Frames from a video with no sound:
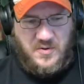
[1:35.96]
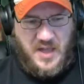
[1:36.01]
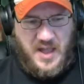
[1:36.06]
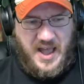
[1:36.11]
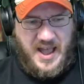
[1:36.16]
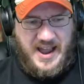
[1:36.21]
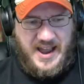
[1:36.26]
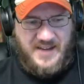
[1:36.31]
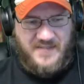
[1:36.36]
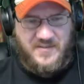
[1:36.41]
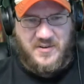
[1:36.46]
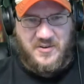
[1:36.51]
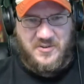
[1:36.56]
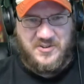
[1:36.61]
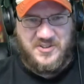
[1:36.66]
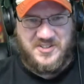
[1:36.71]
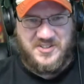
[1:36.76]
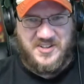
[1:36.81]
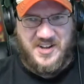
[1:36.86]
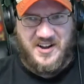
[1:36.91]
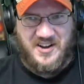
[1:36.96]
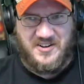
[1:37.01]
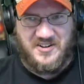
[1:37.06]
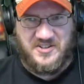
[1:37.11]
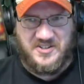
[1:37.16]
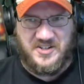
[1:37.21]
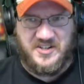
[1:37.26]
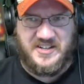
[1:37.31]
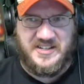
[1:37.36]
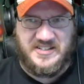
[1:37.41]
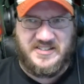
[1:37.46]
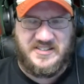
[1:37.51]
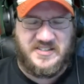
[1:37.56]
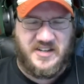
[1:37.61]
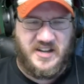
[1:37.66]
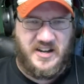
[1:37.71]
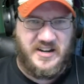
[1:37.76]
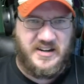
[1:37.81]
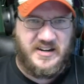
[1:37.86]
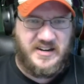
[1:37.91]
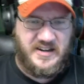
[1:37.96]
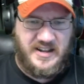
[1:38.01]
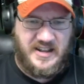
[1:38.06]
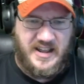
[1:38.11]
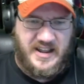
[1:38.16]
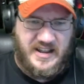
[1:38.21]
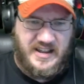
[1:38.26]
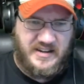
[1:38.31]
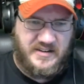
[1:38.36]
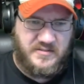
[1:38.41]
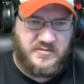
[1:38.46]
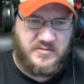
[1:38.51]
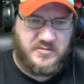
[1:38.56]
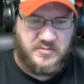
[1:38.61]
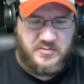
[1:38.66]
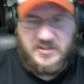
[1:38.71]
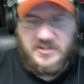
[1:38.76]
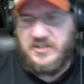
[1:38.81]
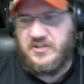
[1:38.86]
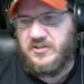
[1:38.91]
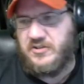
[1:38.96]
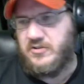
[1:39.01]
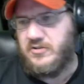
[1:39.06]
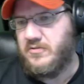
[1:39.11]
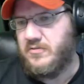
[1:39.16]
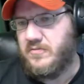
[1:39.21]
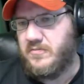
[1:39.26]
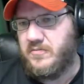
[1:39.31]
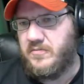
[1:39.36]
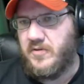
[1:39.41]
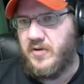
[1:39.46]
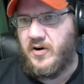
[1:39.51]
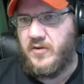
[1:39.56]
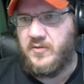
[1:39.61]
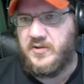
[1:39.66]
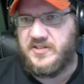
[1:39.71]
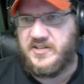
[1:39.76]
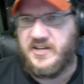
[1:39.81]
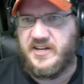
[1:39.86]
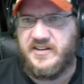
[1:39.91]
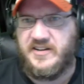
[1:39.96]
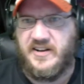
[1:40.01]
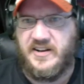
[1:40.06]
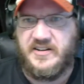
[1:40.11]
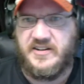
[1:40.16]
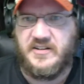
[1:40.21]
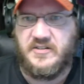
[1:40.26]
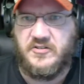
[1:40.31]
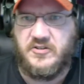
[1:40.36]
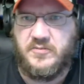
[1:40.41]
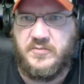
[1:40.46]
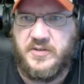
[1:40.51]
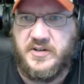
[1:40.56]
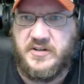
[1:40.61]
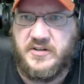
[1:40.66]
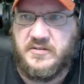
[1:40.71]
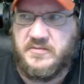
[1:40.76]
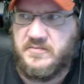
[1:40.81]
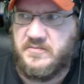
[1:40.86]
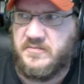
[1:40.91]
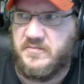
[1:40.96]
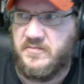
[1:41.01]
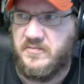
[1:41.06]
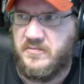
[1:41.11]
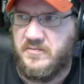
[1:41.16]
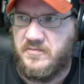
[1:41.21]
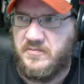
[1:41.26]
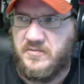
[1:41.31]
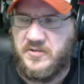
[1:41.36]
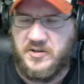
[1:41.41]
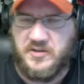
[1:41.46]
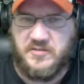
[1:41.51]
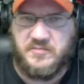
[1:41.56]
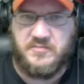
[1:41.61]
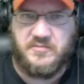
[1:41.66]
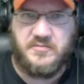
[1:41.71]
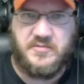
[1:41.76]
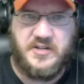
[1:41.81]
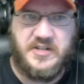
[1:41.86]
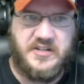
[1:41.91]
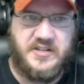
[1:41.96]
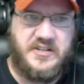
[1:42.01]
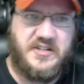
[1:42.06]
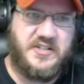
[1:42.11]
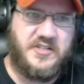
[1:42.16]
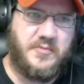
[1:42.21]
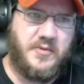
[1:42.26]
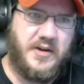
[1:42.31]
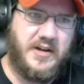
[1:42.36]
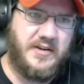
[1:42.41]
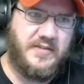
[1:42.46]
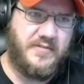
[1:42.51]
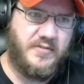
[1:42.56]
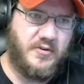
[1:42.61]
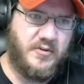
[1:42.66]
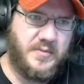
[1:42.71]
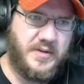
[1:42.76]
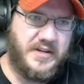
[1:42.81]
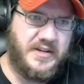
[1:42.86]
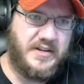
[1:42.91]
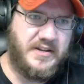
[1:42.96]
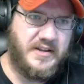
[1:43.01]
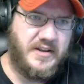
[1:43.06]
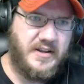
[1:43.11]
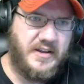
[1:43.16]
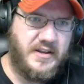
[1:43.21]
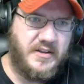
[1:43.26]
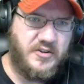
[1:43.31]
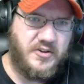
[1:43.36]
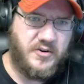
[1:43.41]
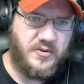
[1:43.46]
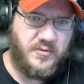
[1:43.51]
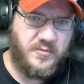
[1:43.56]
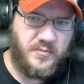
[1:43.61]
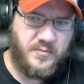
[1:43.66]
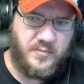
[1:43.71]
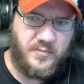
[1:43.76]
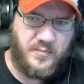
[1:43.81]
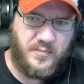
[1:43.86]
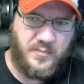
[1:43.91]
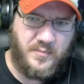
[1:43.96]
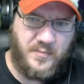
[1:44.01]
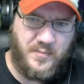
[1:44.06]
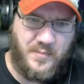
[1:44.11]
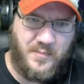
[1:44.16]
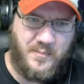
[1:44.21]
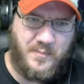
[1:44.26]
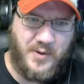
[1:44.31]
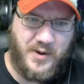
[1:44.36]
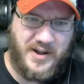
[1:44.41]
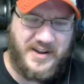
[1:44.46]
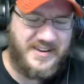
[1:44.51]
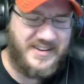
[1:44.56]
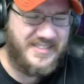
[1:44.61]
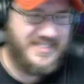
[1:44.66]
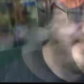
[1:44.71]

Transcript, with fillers: have all this knowledge and insight, and three, you always had like a little bit of, you know, D&D swag for me, you know. But